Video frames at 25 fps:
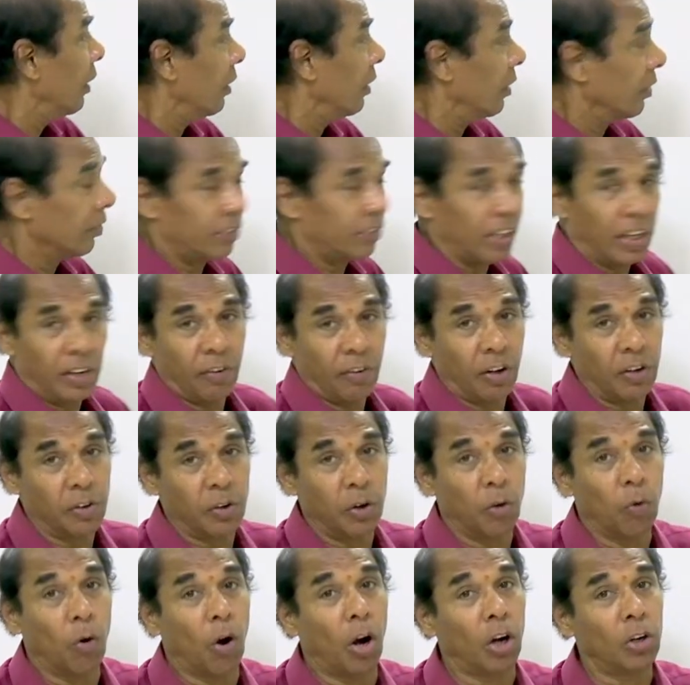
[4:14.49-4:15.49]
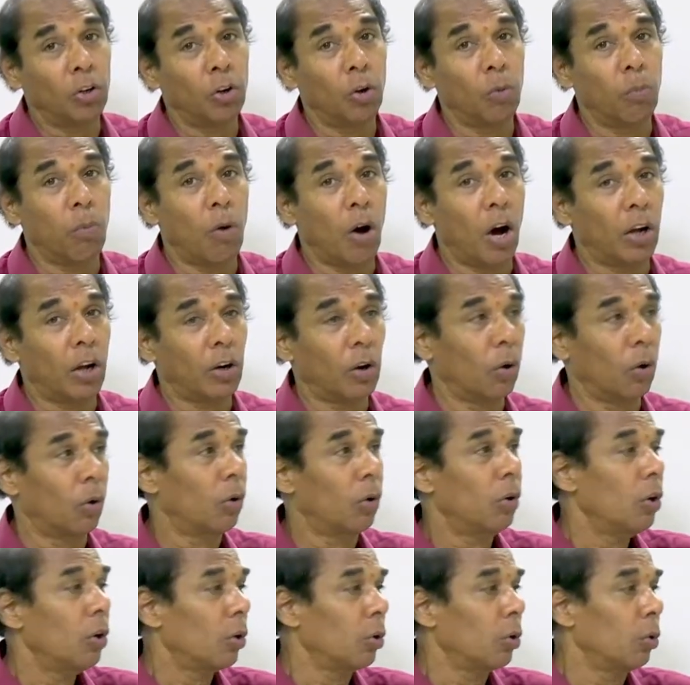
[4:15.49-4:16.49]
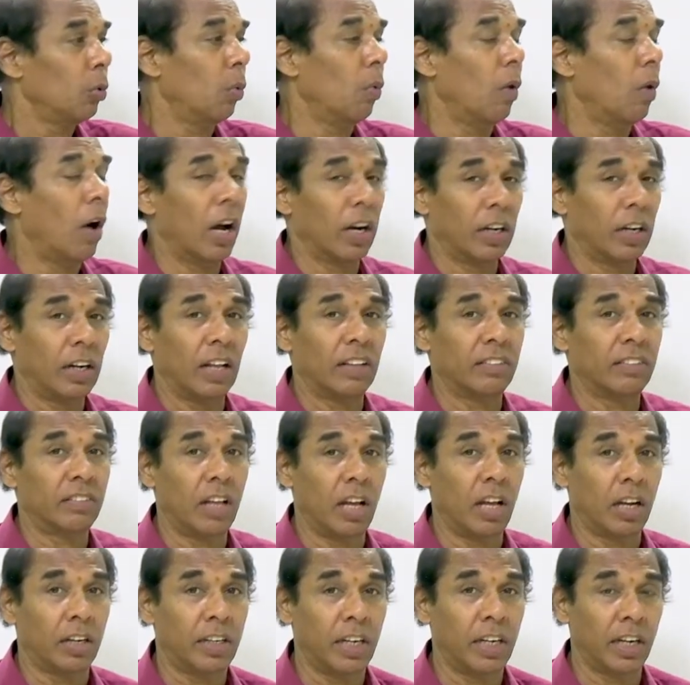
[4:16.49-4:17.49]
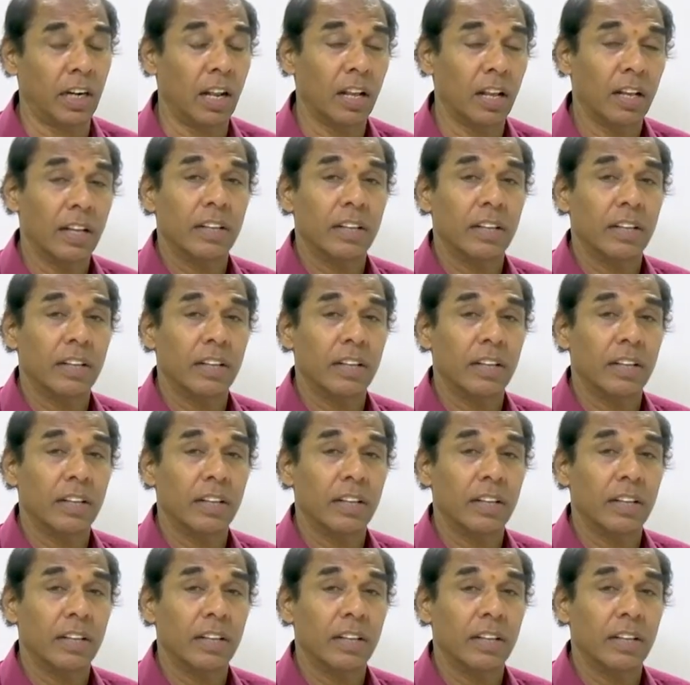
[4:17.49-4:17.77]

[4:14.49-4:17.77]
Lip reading: See, when you want to borrow do or does or did,